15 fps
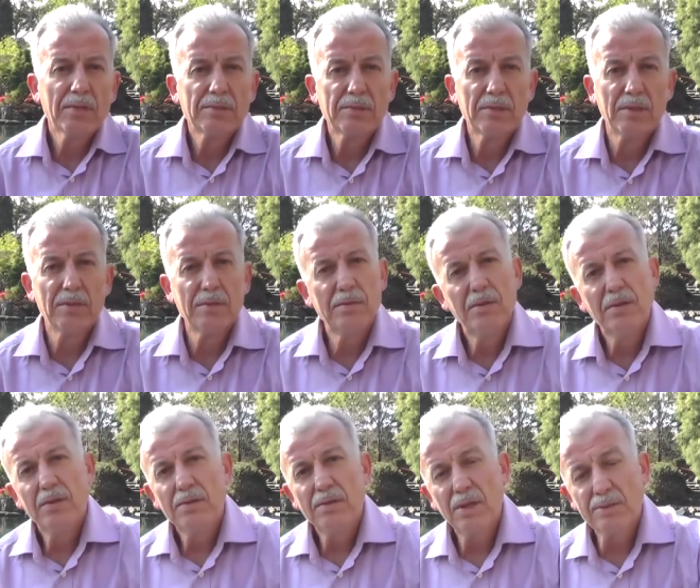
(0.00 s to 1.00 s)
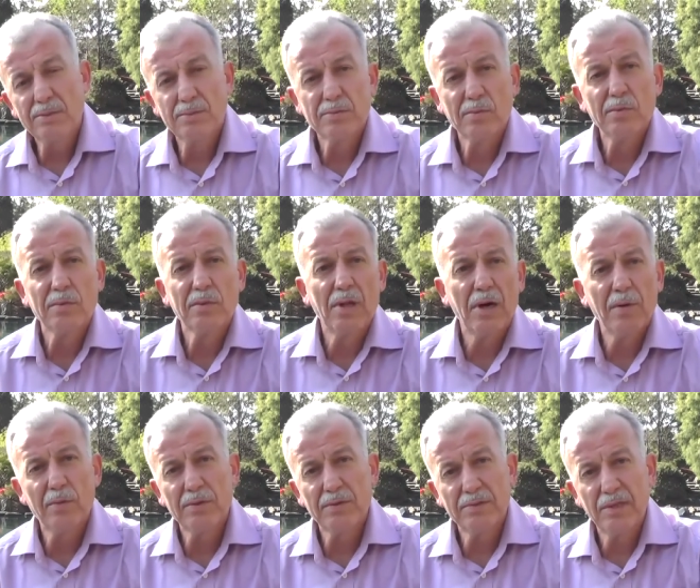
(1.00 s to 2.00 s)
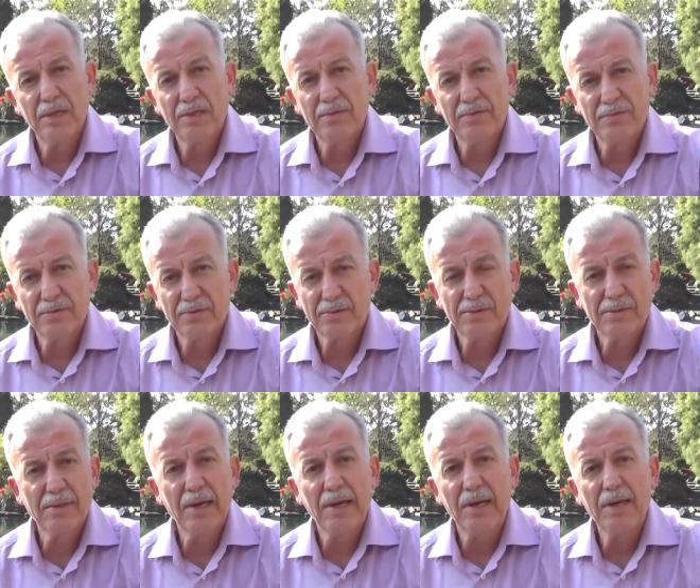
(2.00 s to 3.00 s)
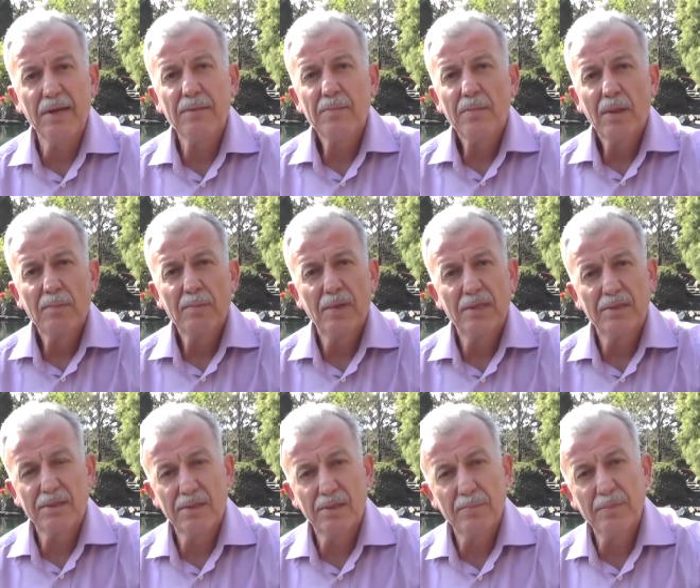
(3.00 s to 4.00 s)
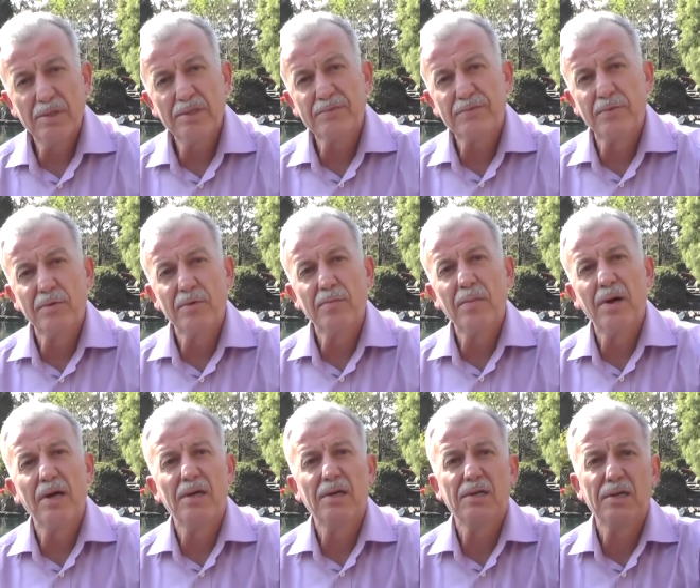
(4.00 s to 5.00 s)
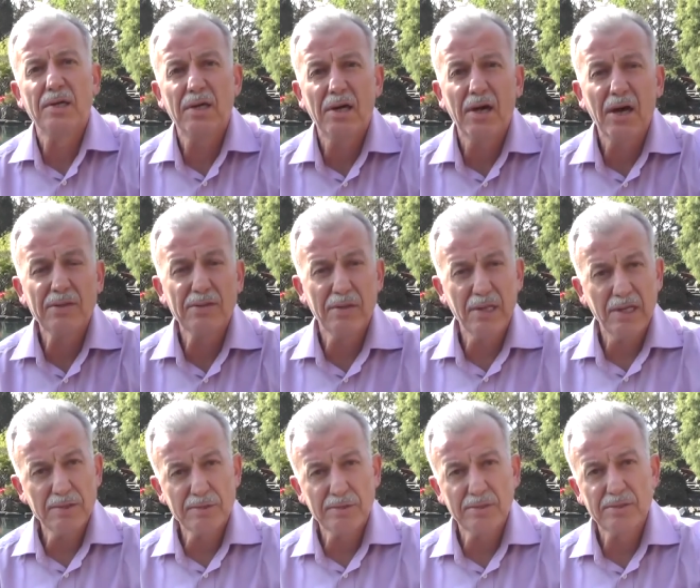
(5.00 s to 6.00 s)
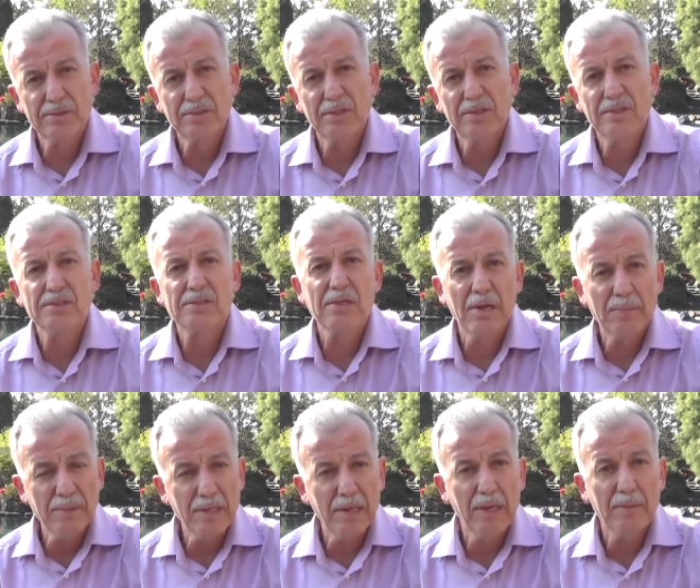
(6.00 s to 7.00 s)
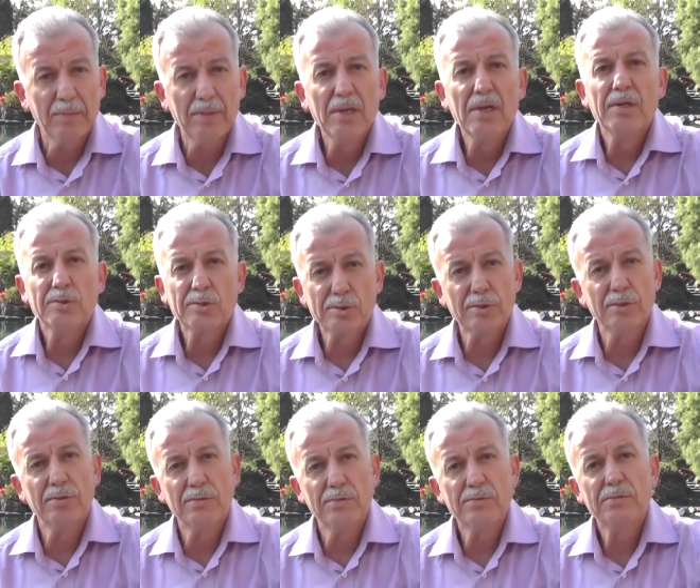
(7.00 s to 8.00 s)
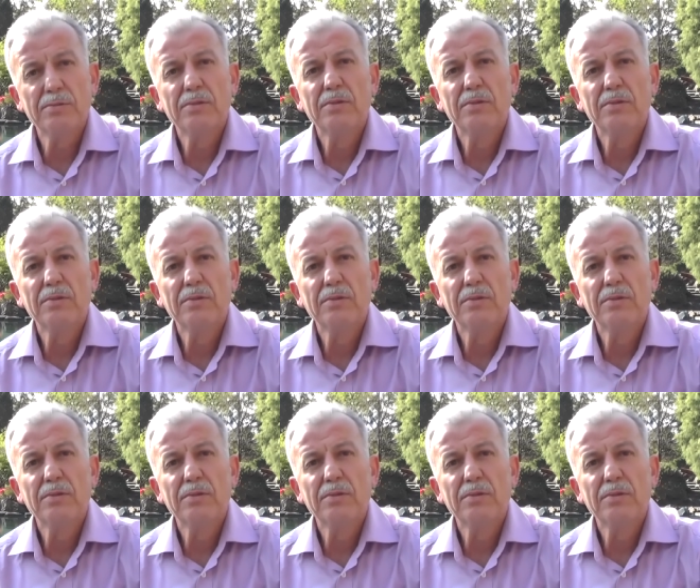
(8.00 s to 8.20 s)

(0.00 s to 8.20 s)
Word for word: So that's all I want to tell you for today. But uh, please follow my uh, other lectures that is coming up soon.